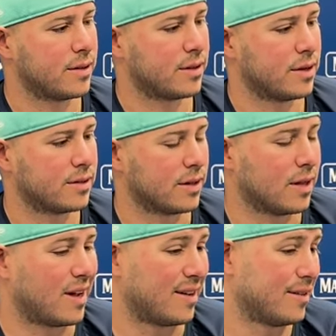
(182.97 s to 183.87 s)
There's a
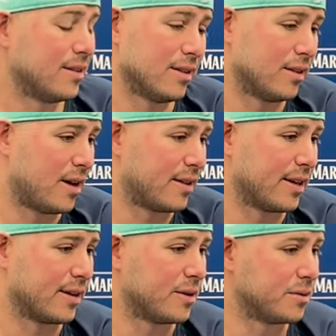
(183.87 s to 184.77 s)
lot
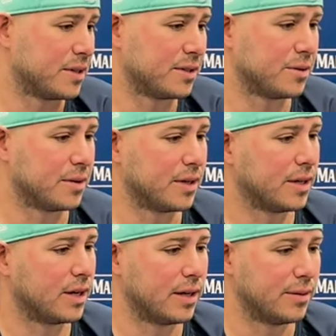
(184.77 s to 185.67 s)
that goes into
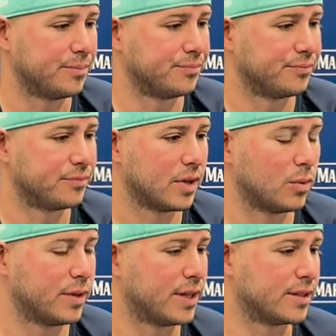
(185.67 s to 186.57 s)
it. I
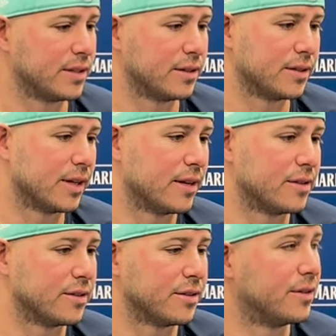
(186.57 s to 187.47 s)
wouldn't necessarily say I
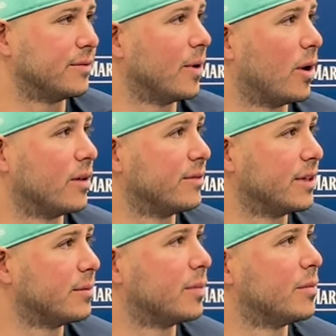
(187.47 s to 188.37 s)
understood all of
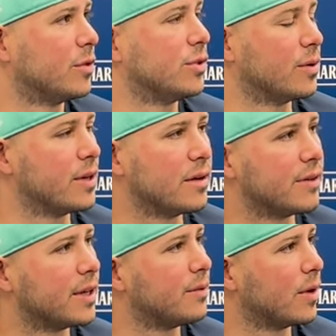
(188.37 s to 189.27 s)
it, but majority of
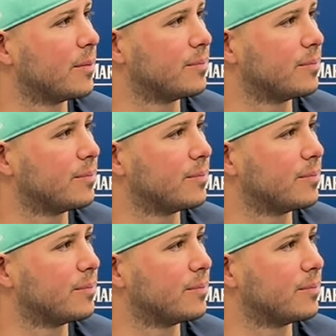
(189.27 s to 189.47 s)
it.